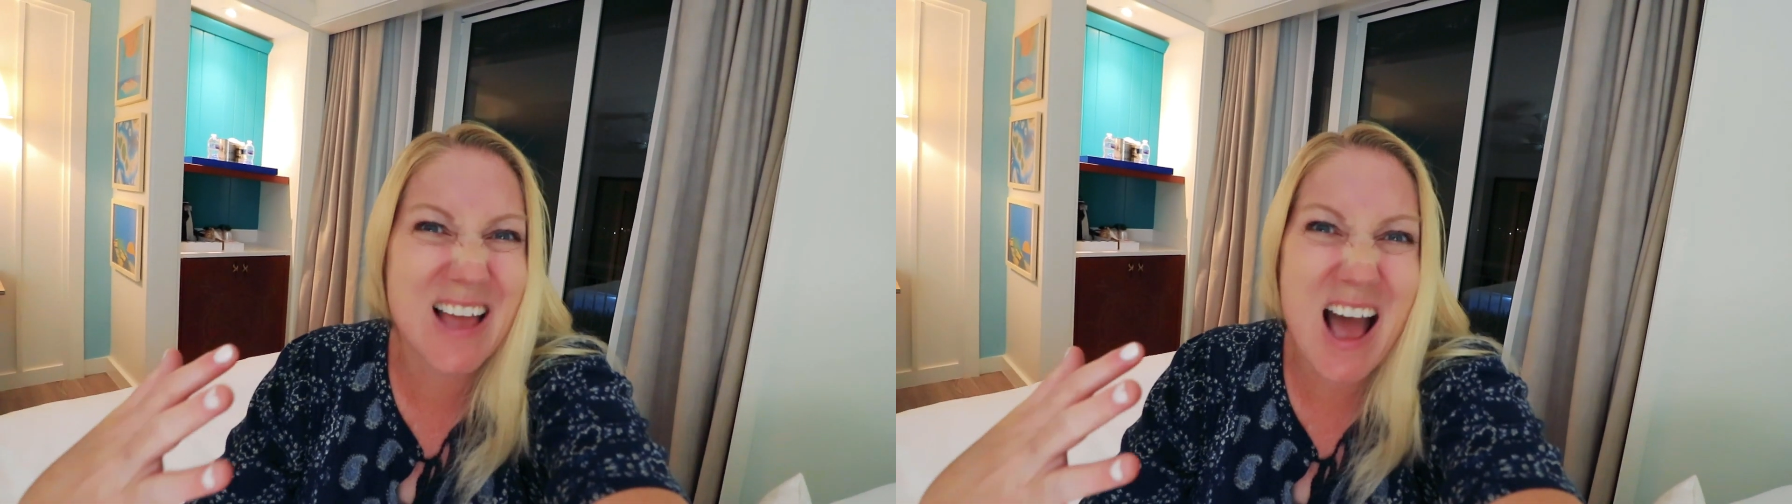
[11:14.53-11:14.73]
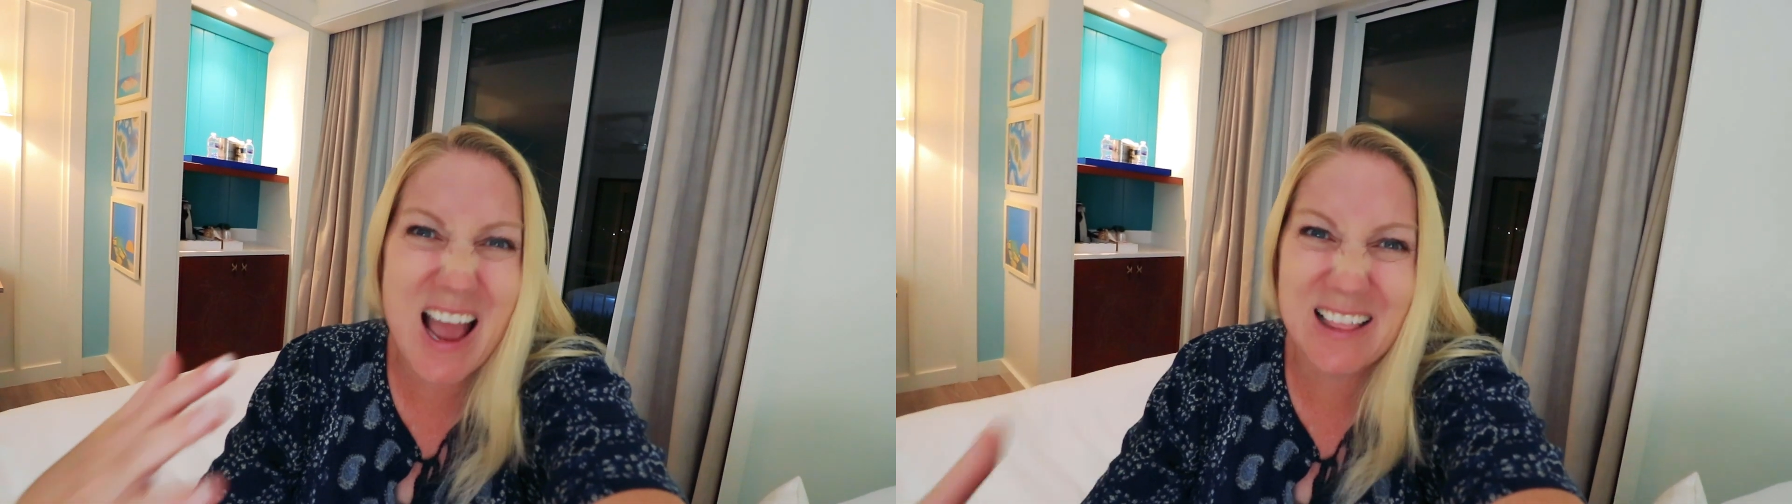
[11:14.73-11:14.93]

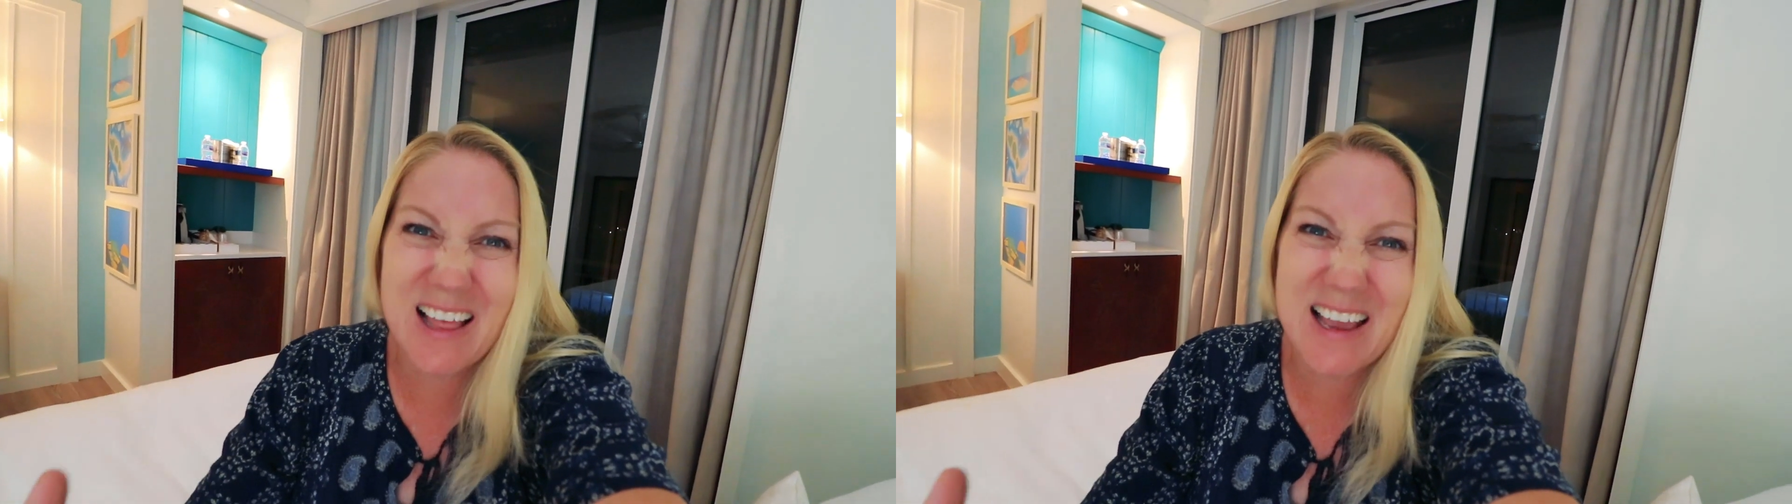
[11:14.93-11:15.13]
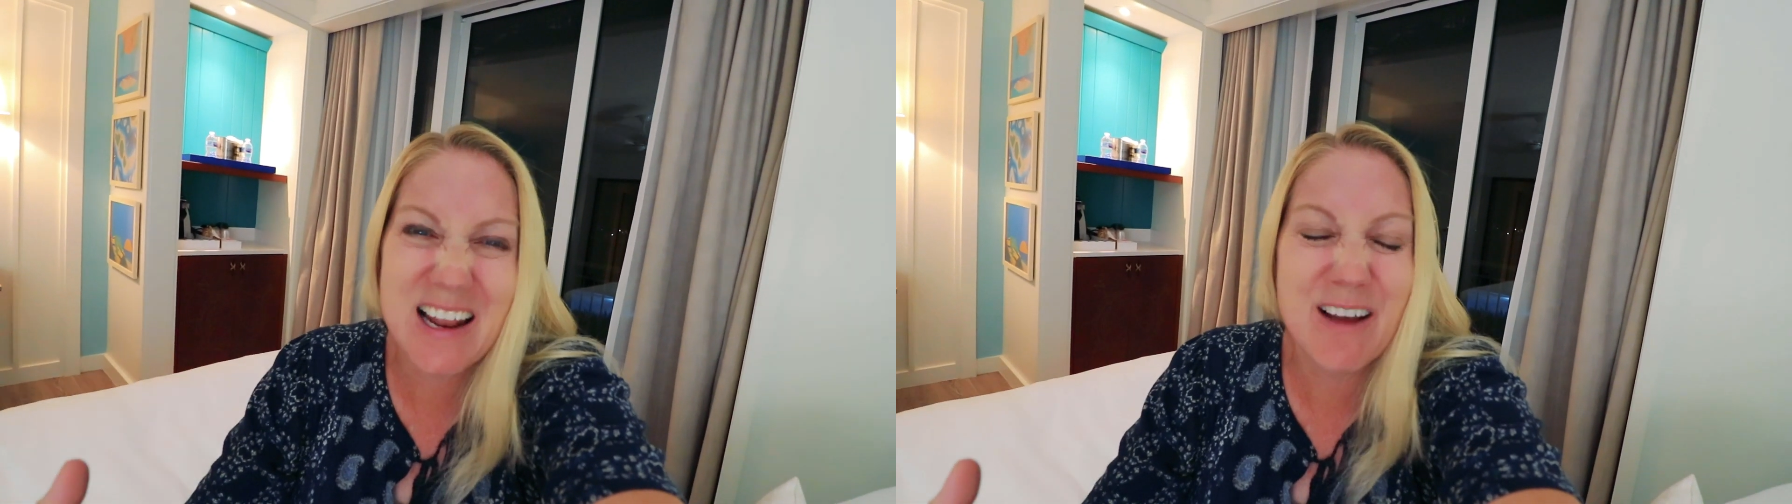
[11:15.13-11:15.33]
the
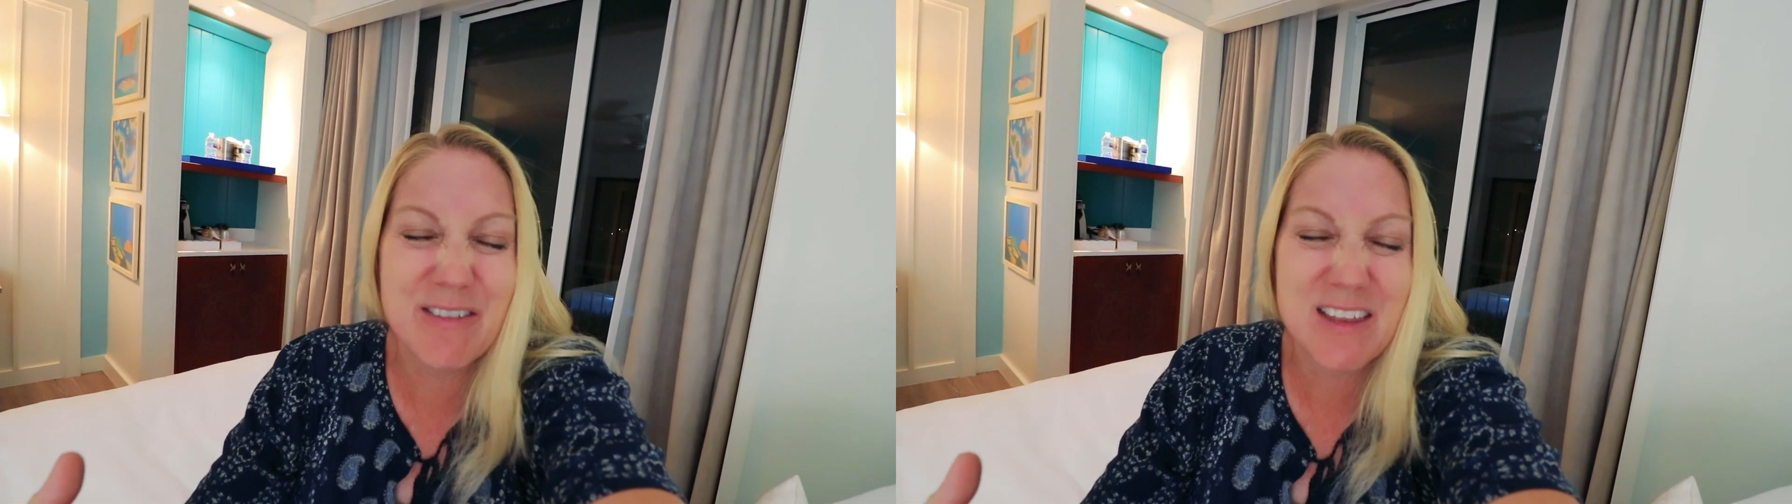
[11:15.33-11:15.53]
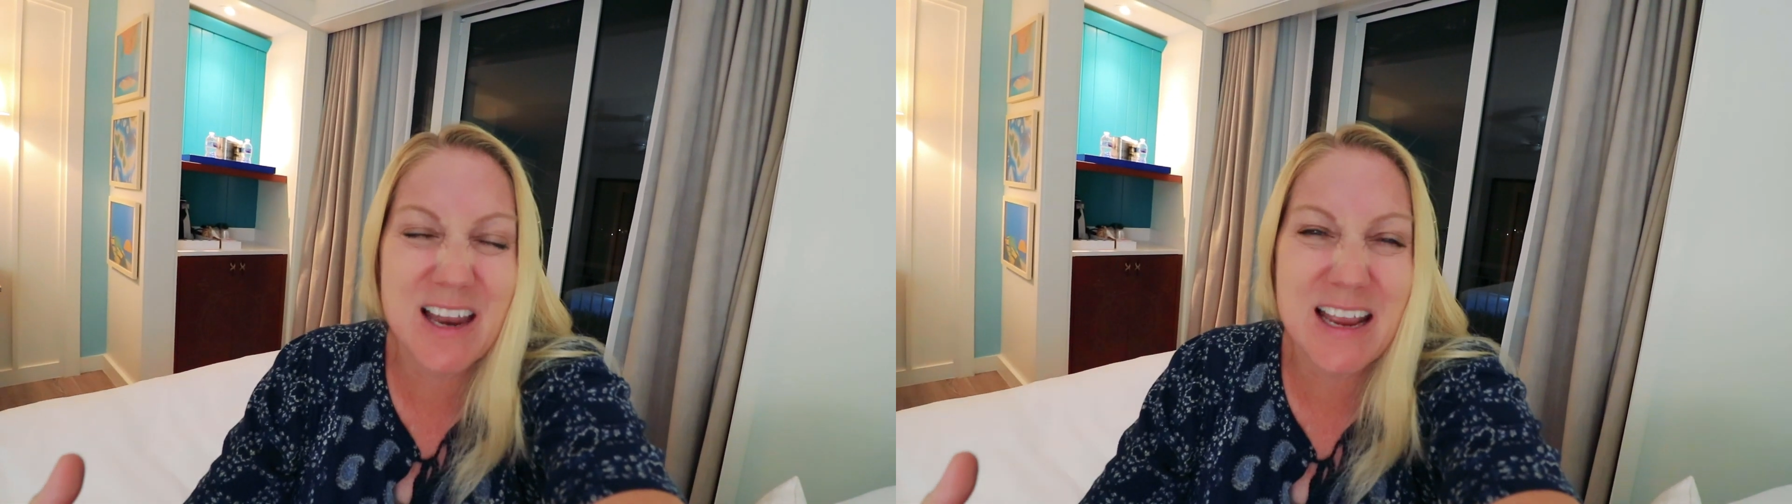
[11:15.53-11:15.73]
highlight
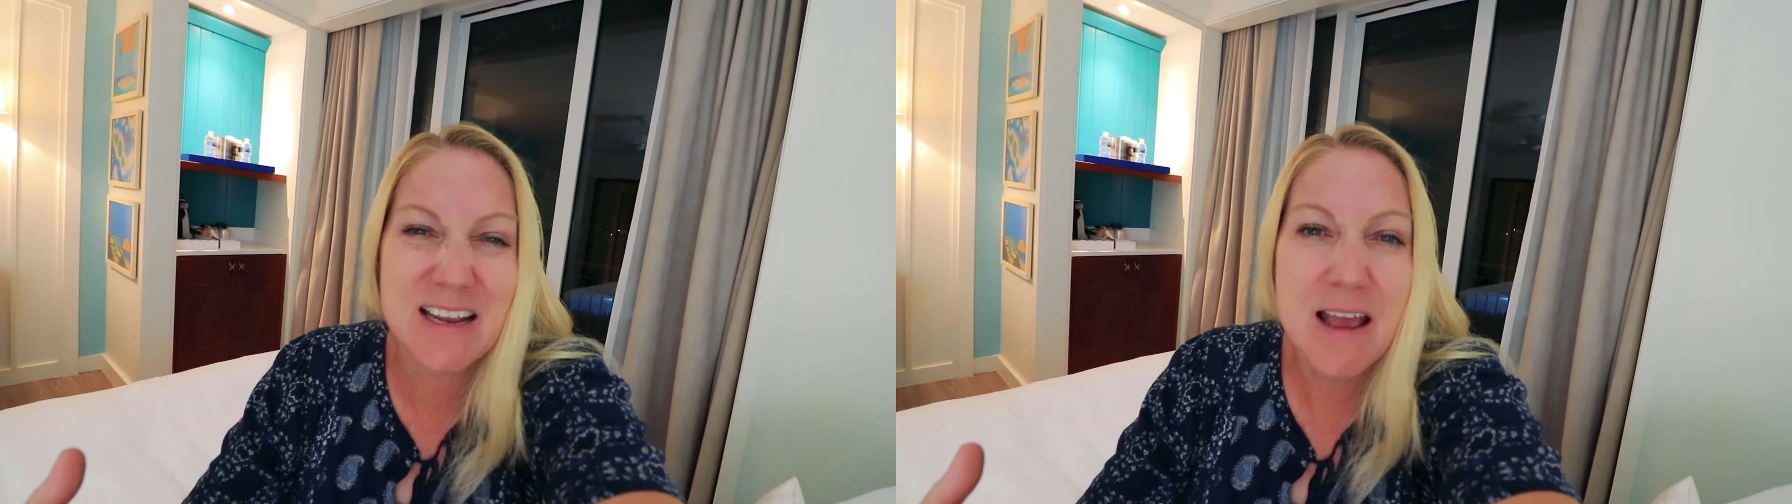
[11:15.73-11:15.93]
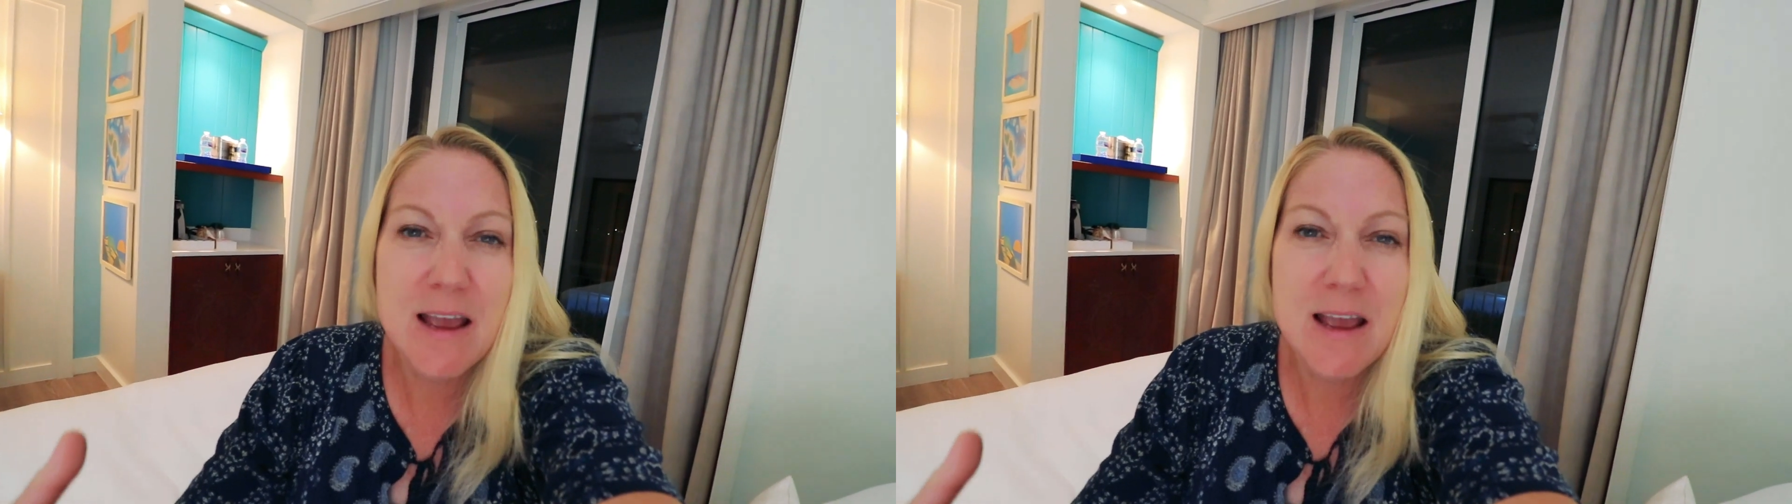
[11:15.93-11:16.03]
of the night.